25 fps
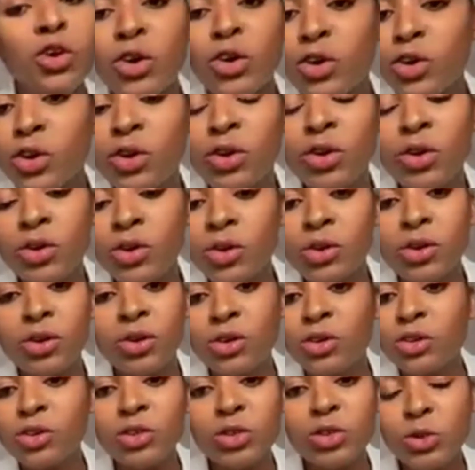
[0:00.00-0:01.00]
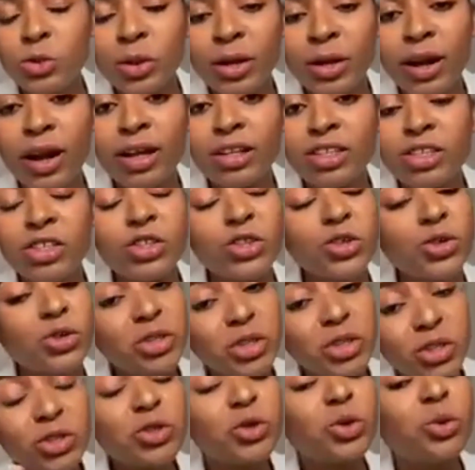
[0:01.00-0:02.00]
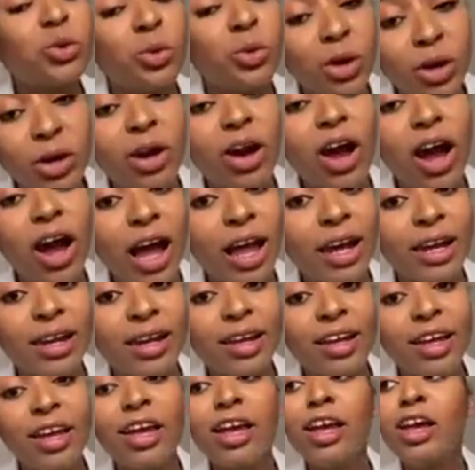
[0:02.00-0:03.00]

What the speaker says: No, sweetheart. You need to work hard.